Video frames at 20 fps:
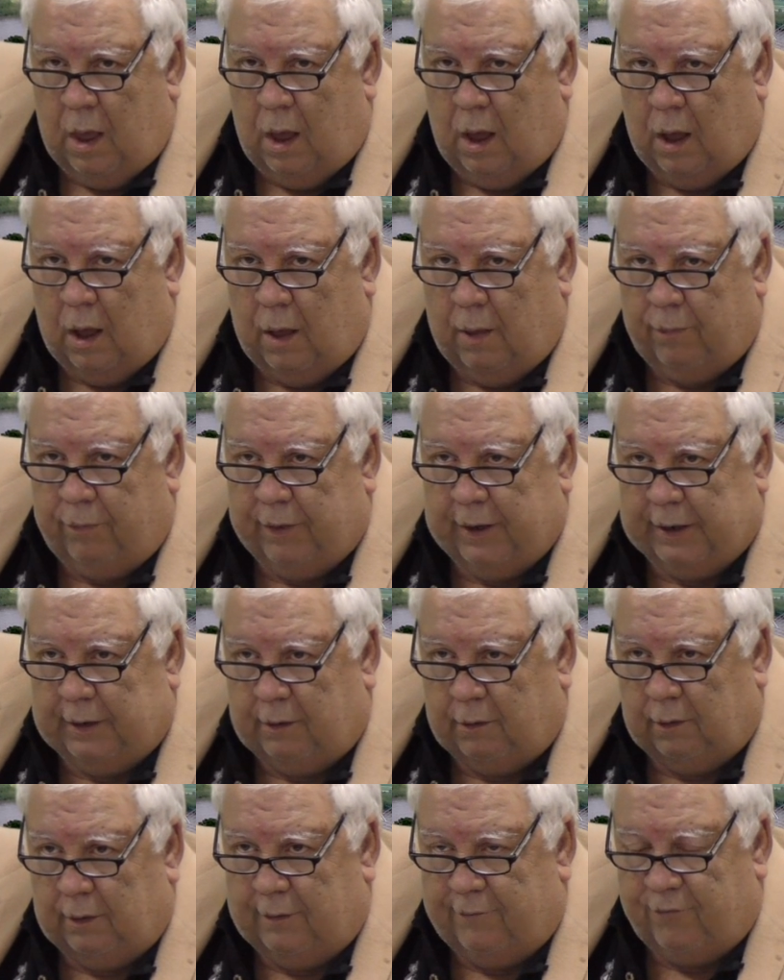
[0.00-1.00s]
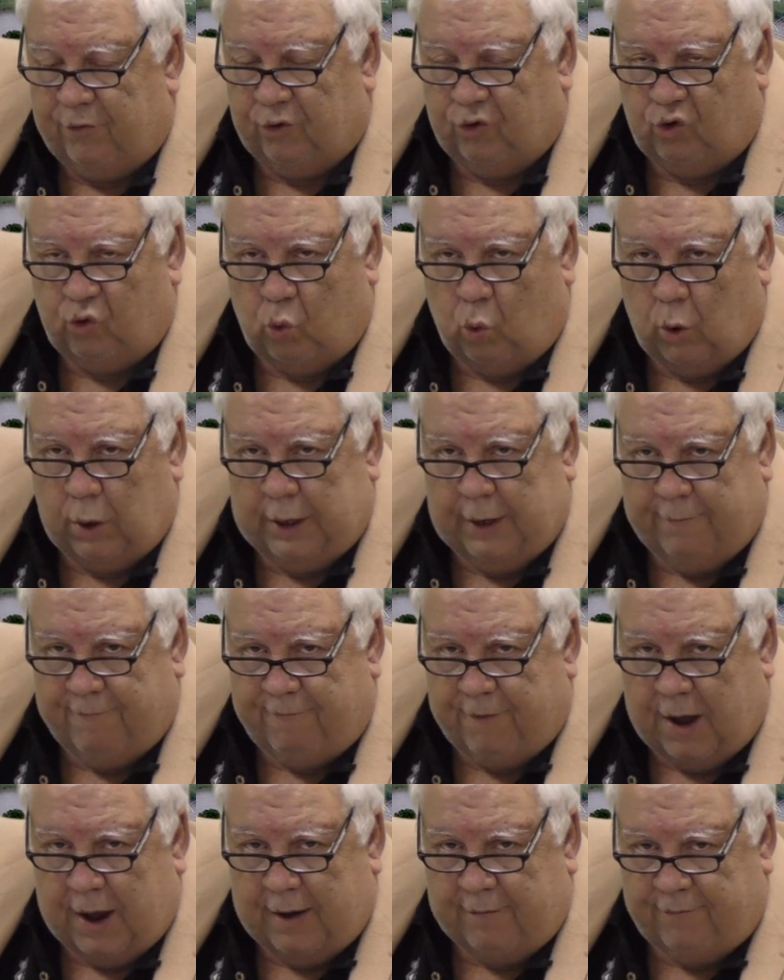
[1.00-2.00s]
Uh, they delivered
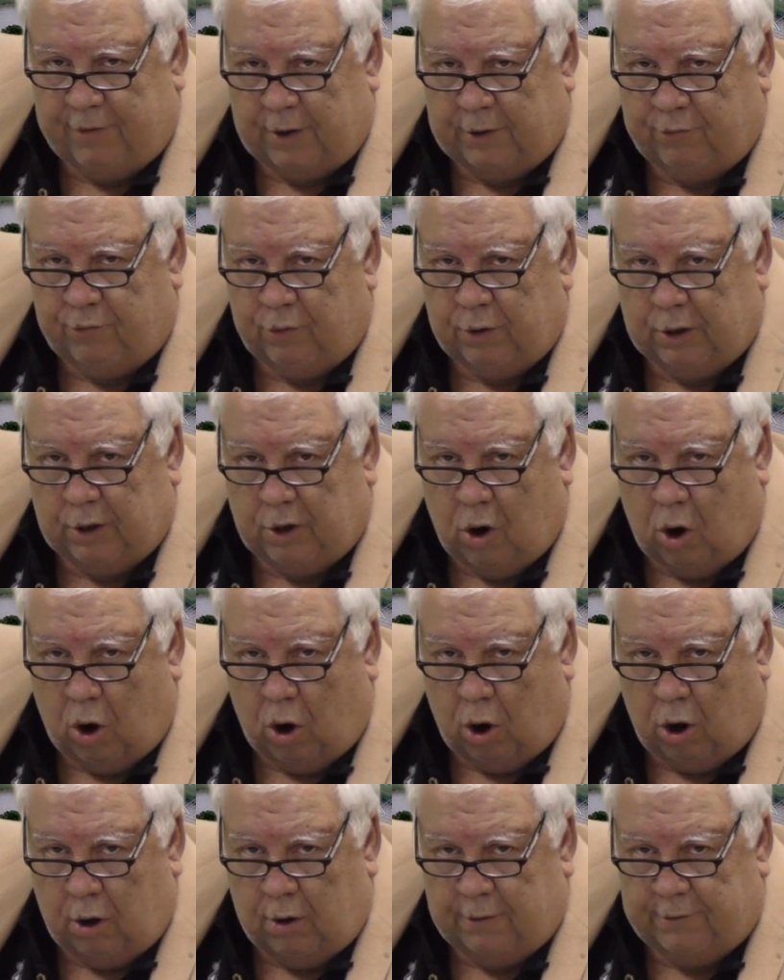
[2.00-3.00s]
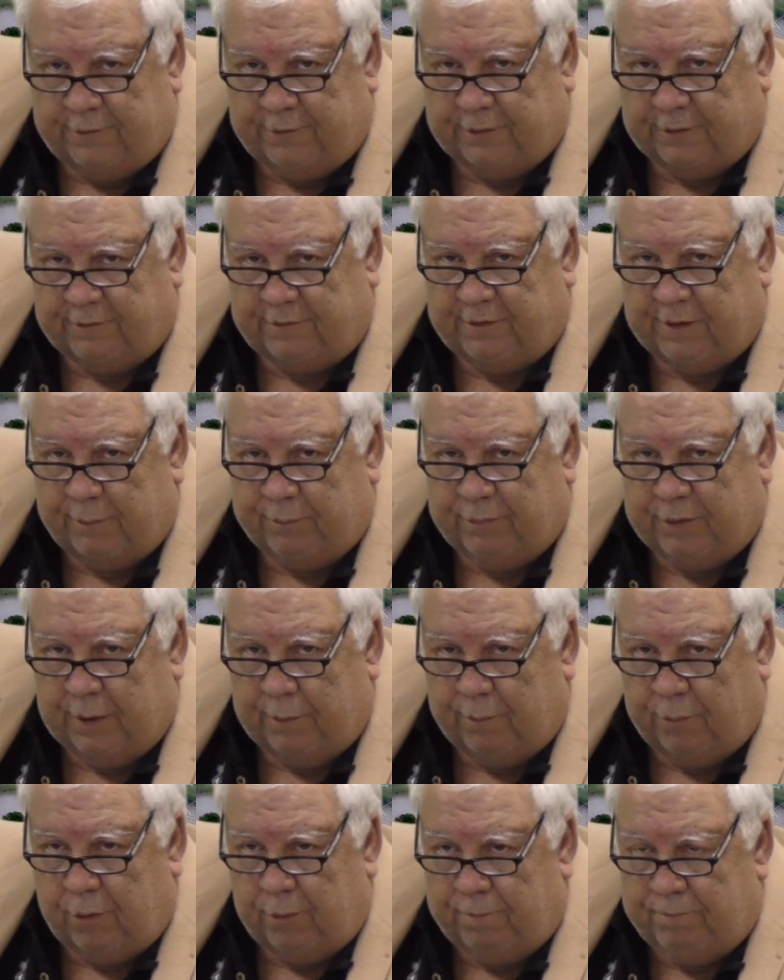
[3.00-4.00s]
2,500 cars in
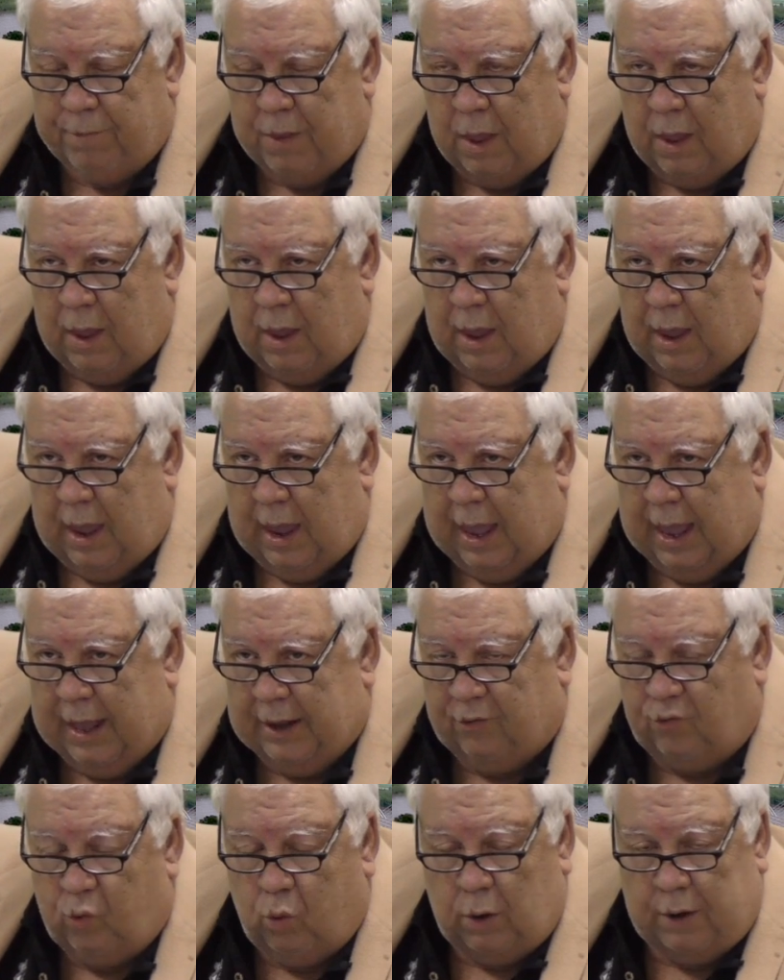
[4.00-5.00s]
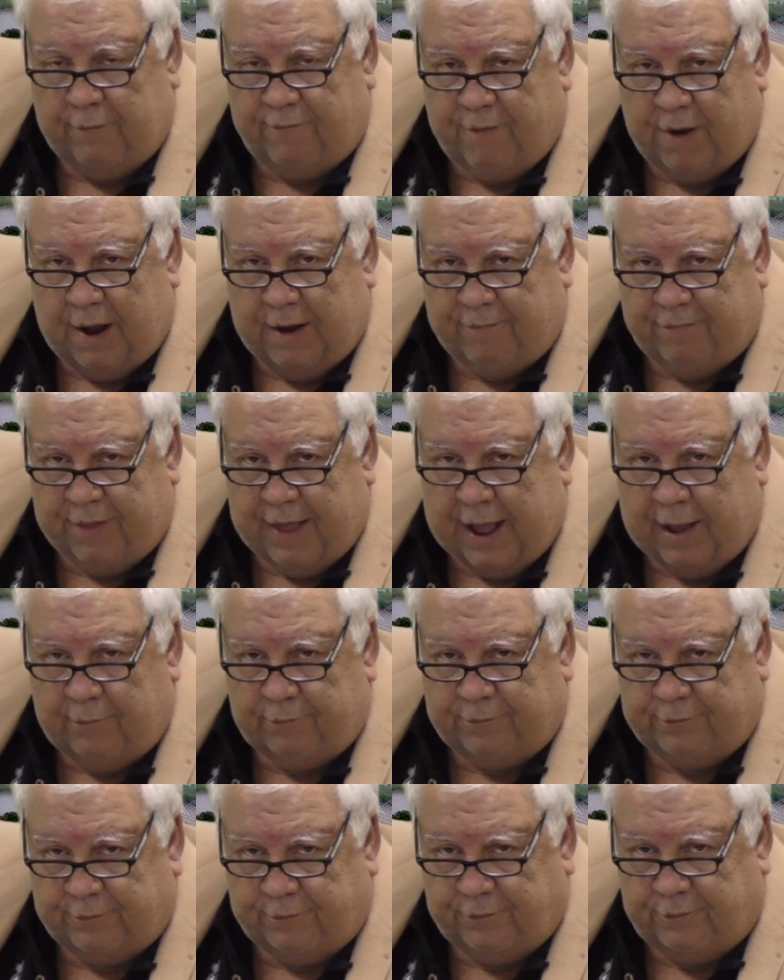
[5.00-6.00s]
September and
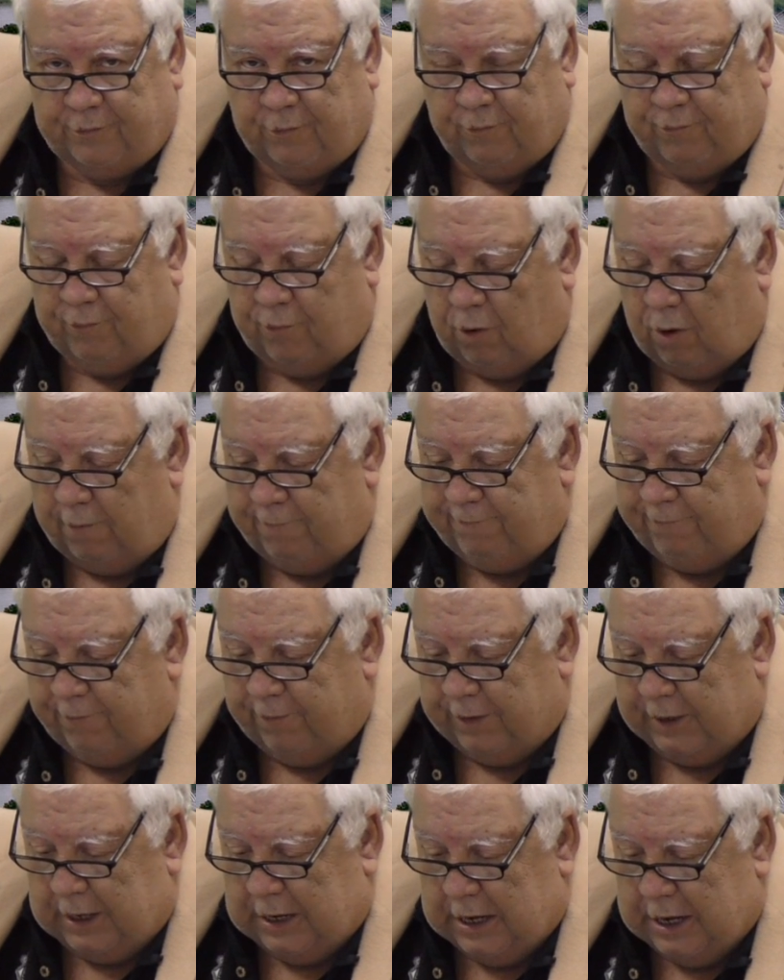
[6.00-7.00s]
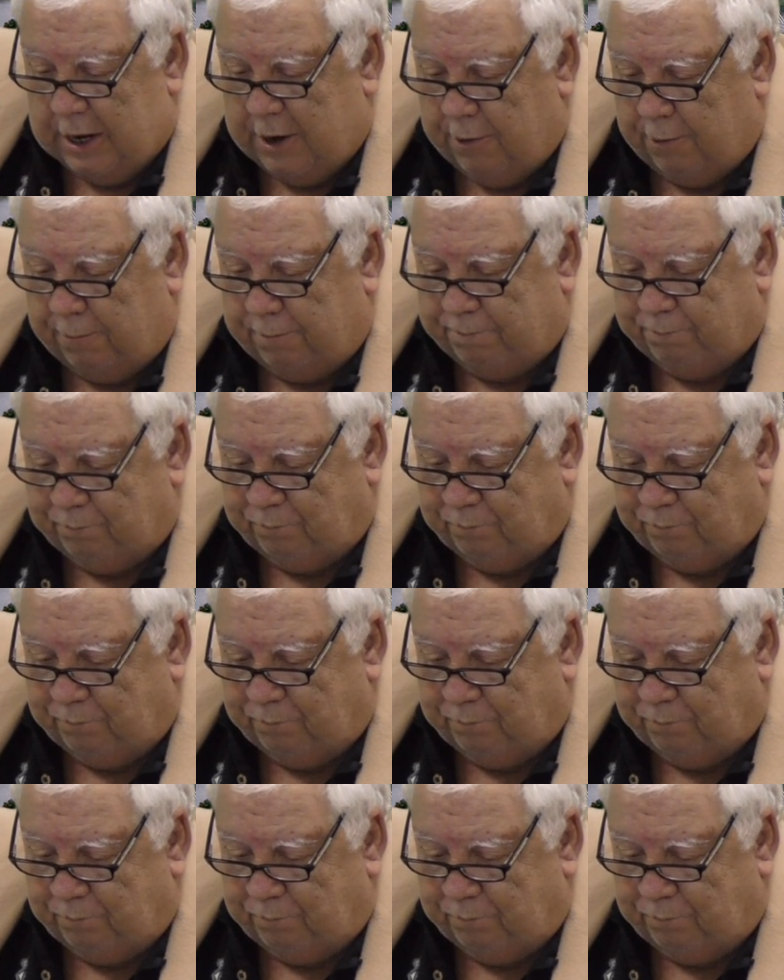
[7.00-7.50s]
25,000 so far for the year.